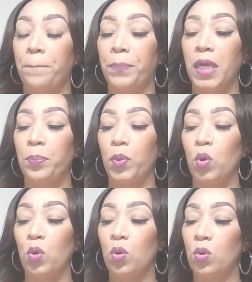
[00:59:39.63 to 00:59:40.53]

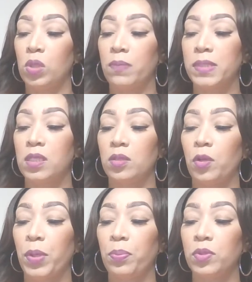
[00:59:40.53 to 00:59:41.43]

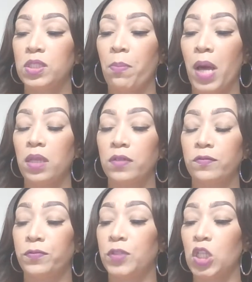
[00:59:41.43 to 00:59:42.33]
The people are symbolic
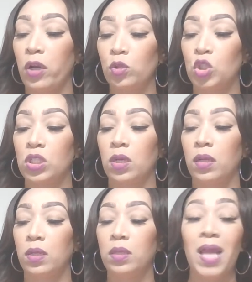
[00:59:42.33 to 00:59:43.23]
of church
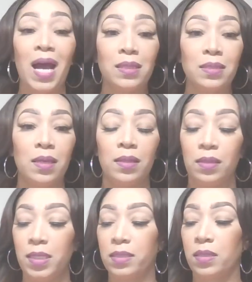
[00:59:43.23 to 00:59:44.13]
not
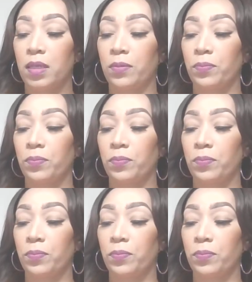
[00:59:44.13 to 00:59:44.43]
listening